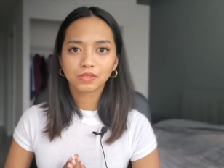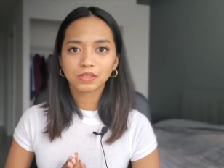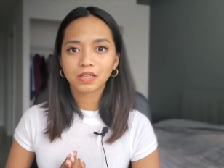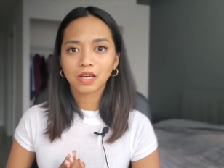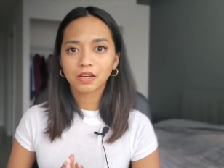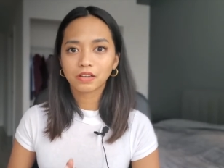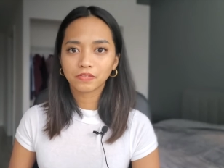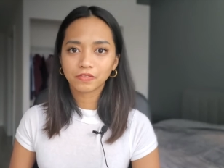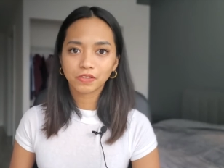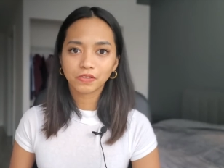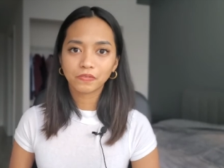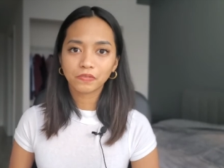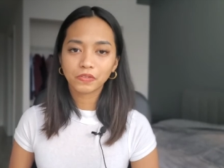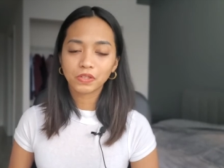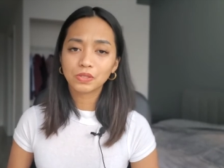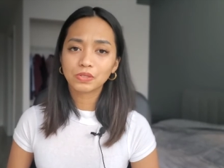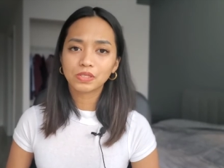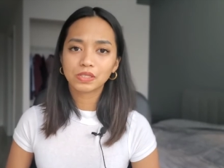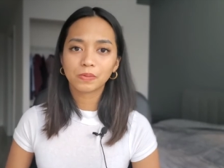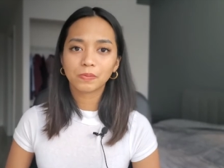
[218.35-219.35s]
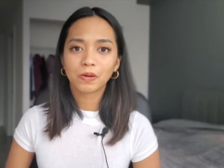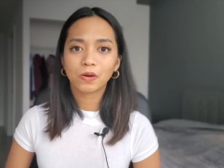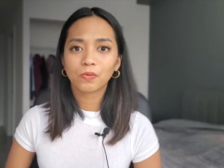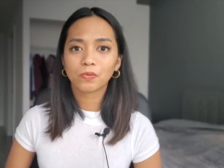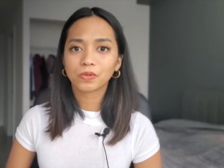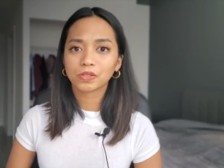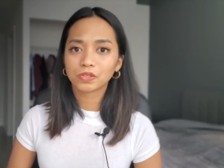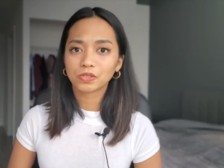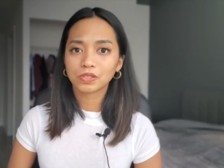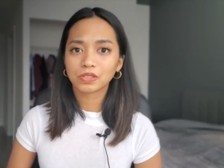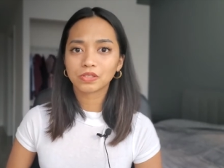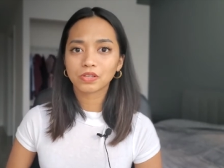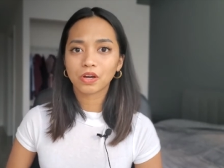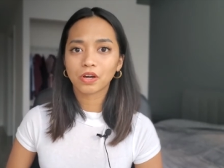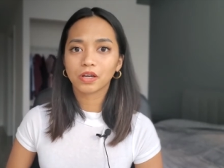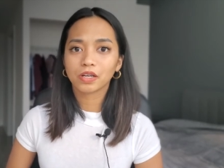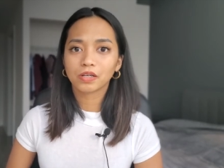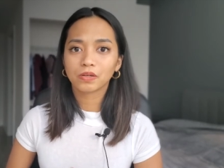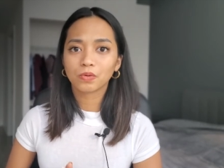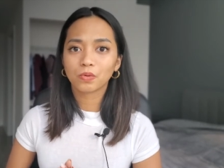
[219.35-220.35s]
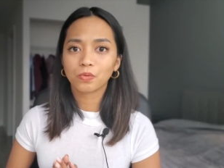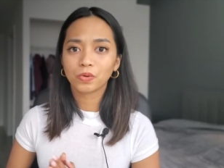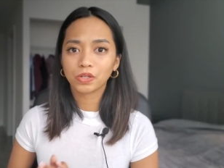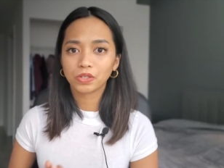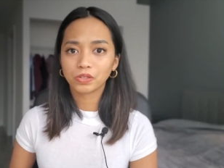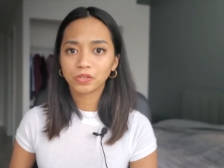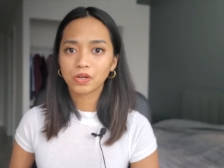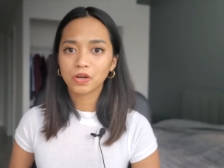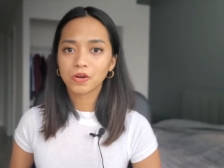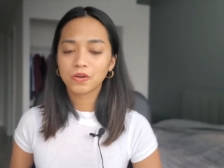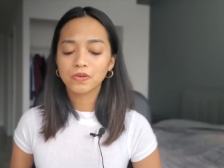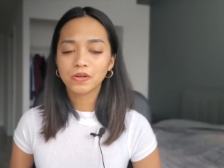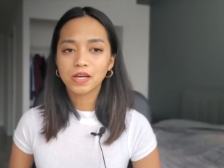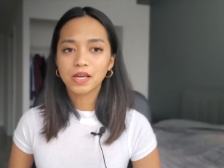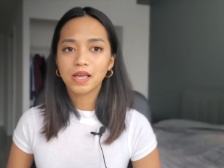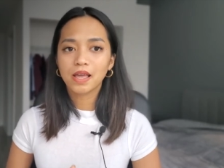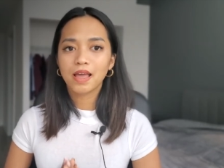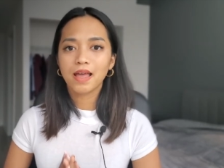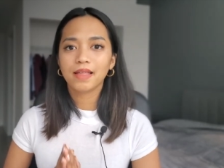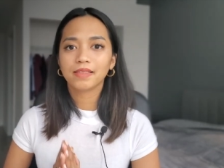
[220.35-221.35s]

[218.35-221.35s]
I was kind of confused about where to start, where to go,